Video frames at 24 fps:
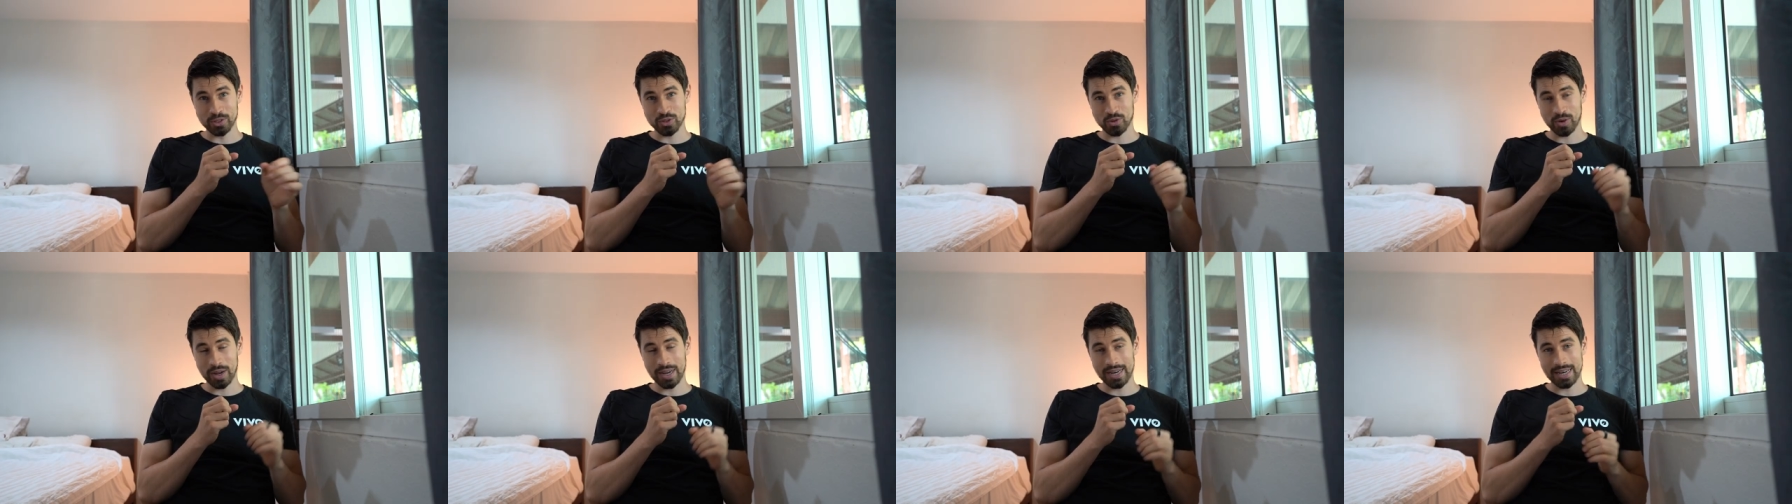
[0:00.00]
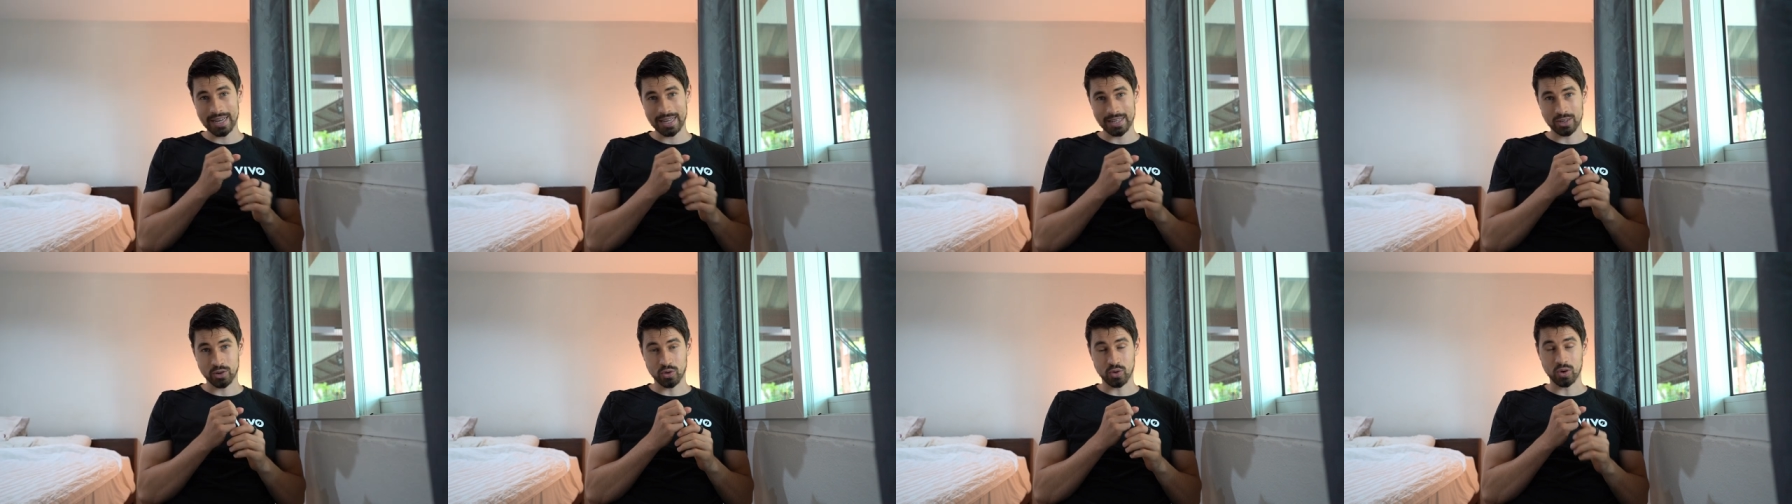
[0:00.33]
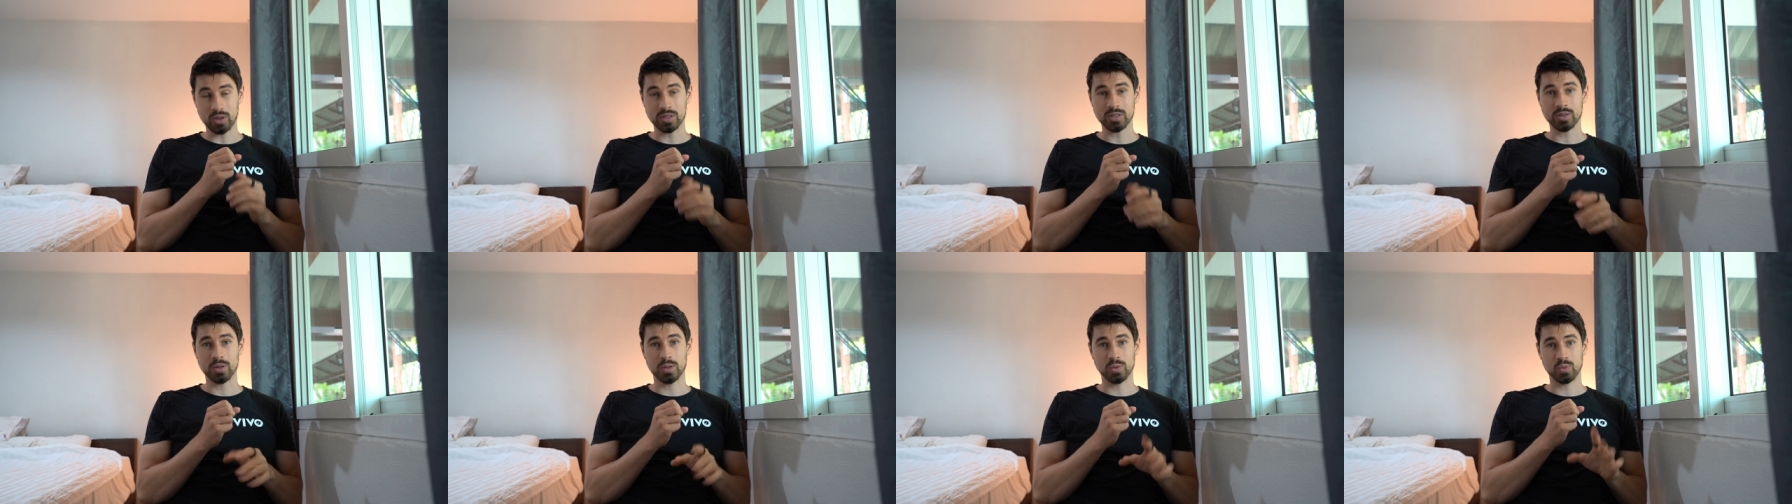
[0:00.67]
train at
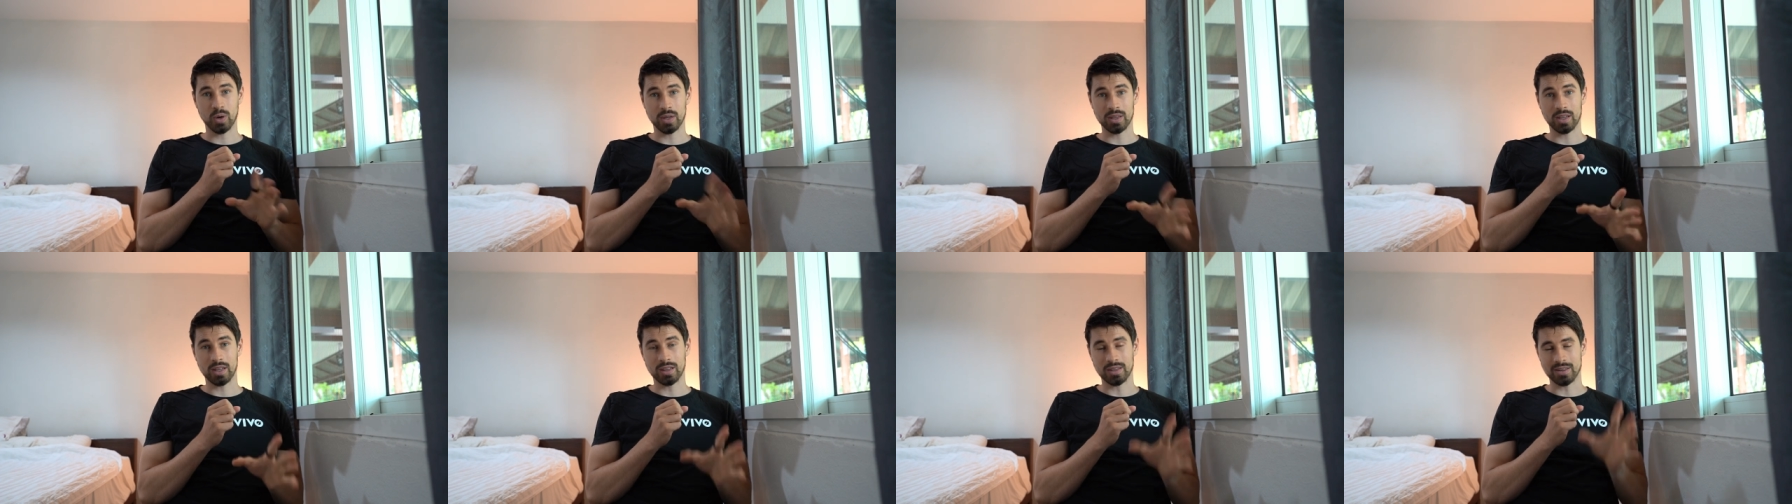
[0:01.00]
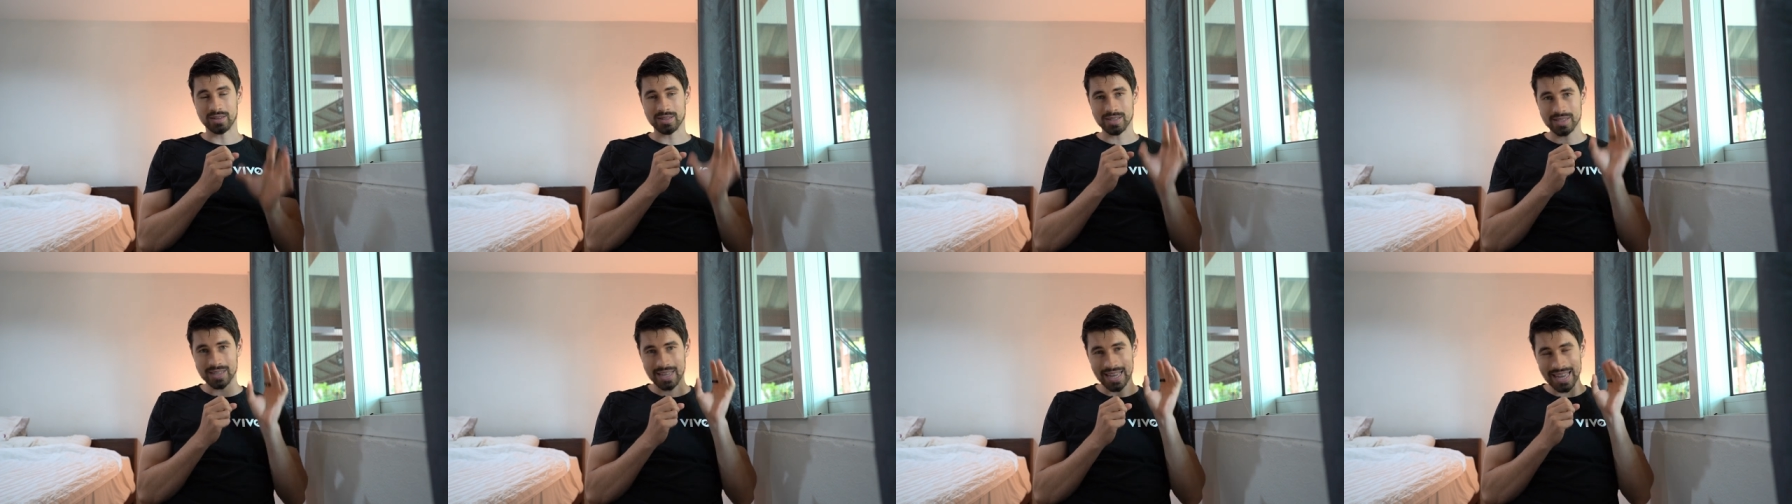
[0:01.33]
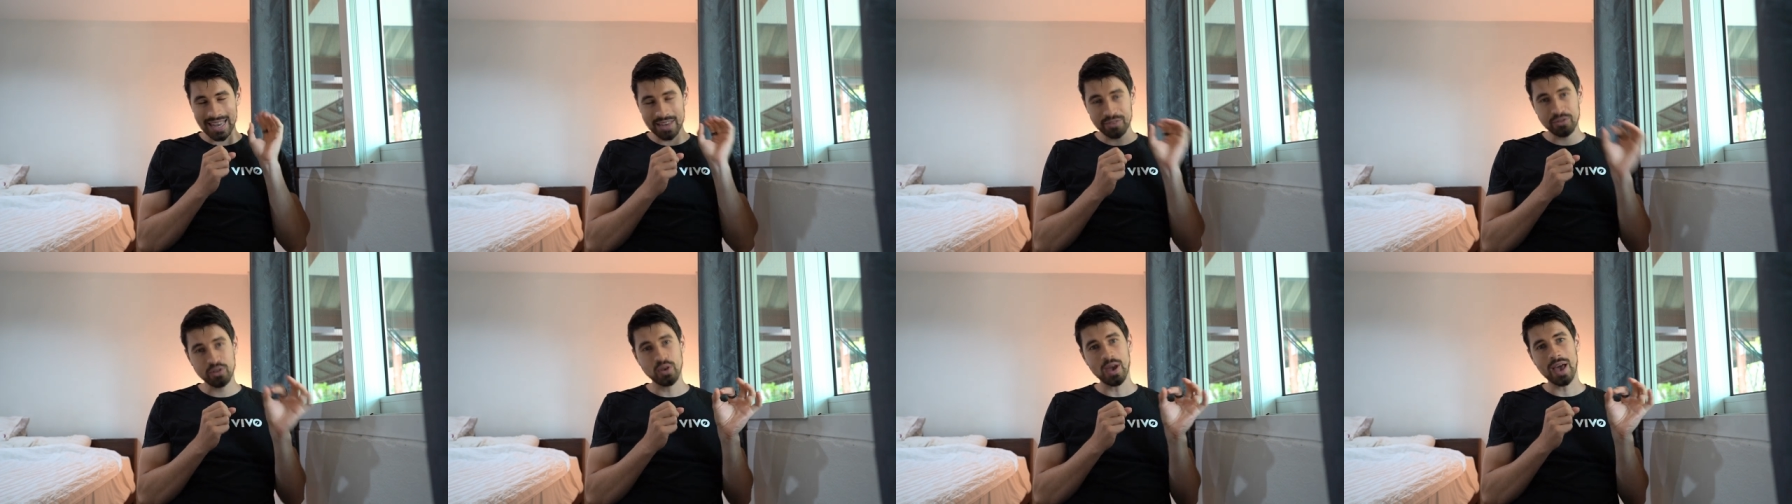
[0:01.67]
CrossFit Wanderlust.
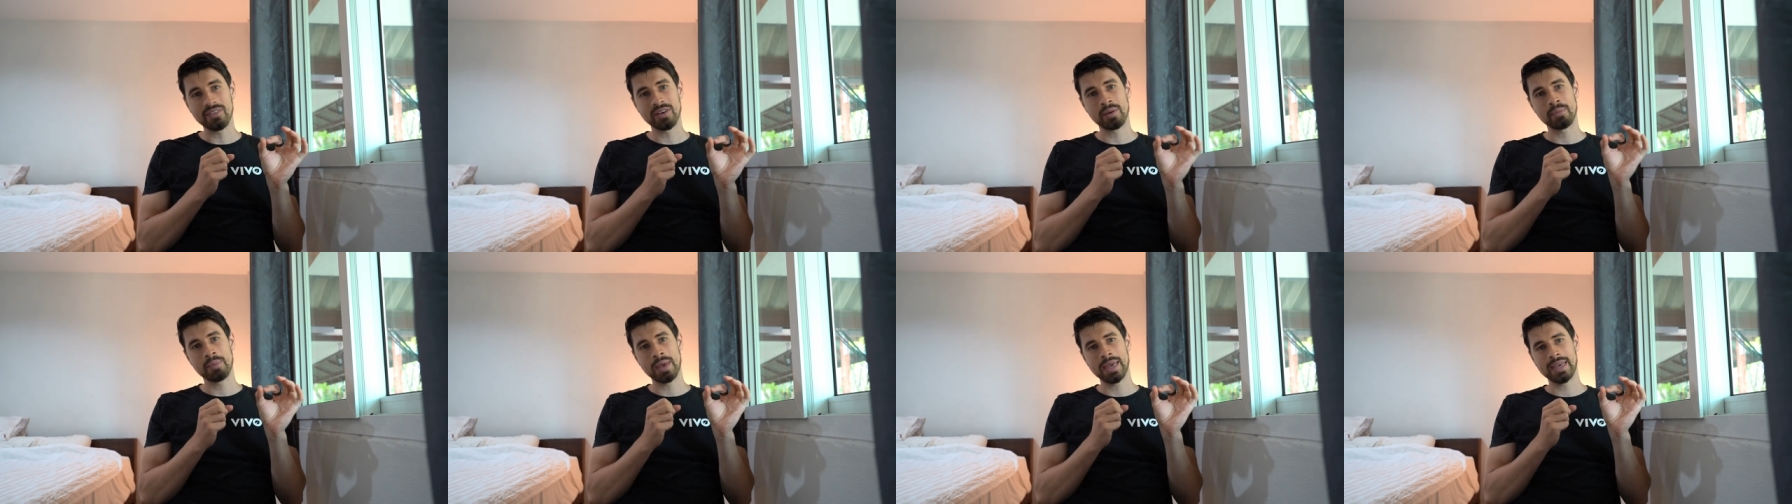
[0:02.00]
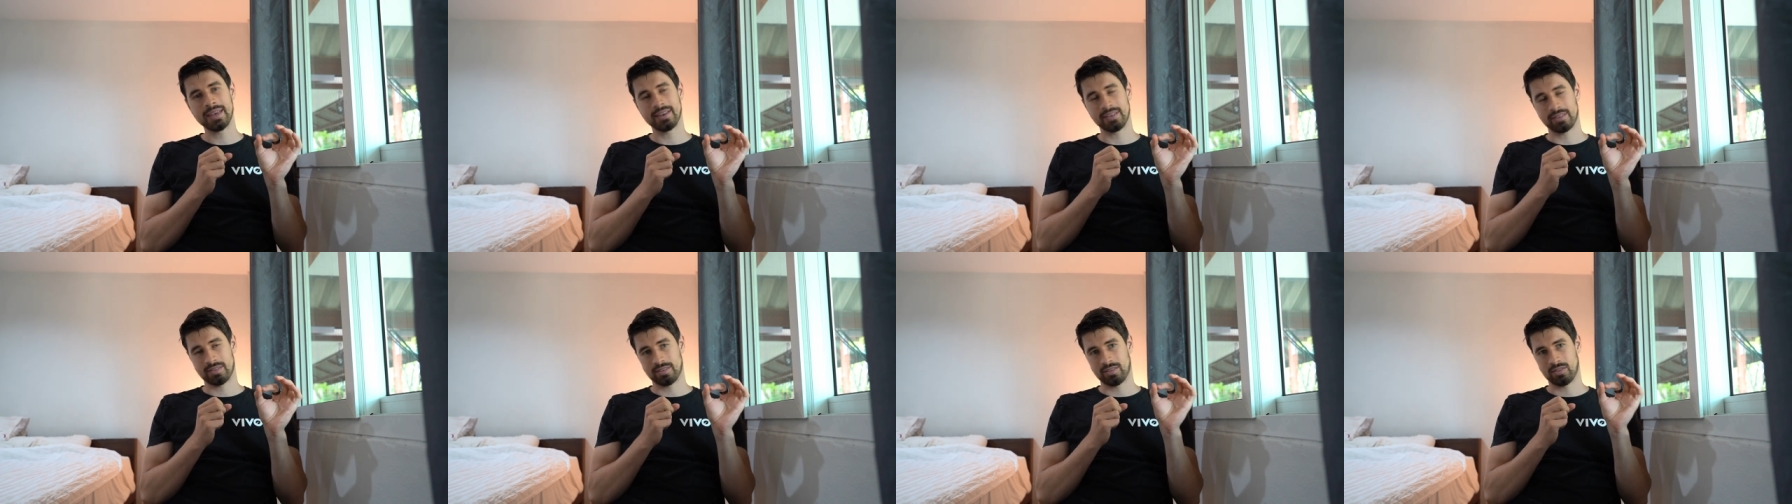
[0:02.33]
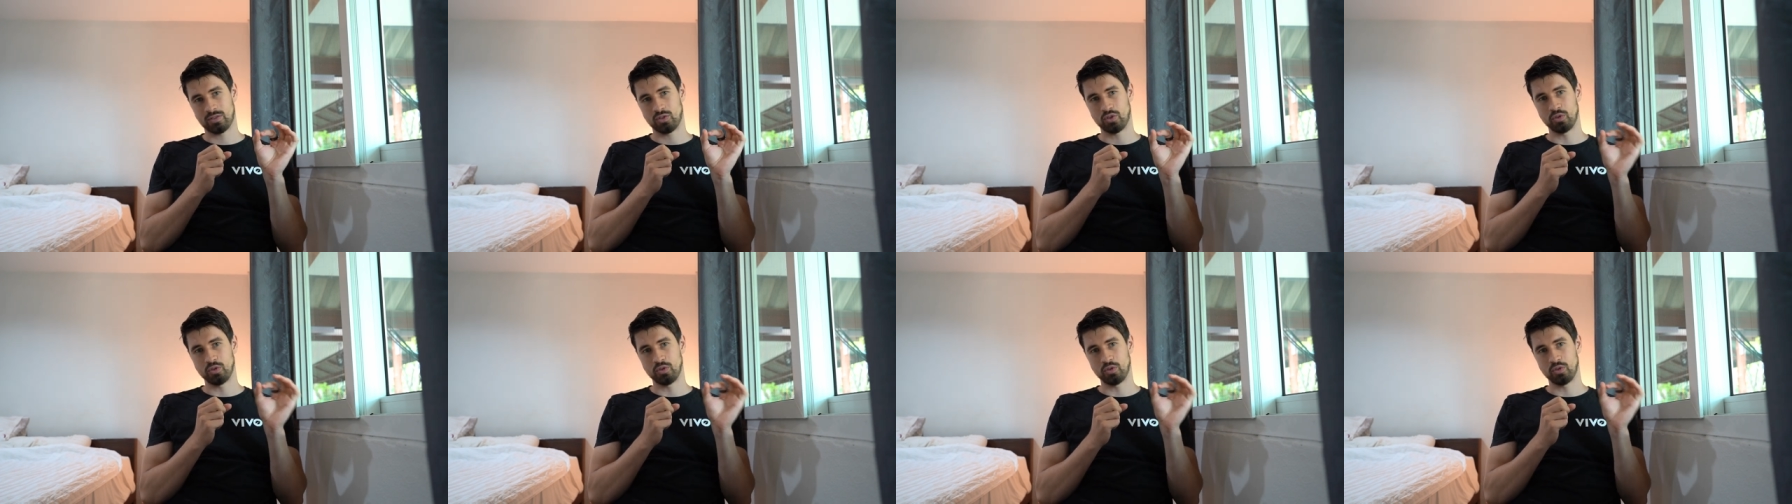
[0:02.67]
If you ever make it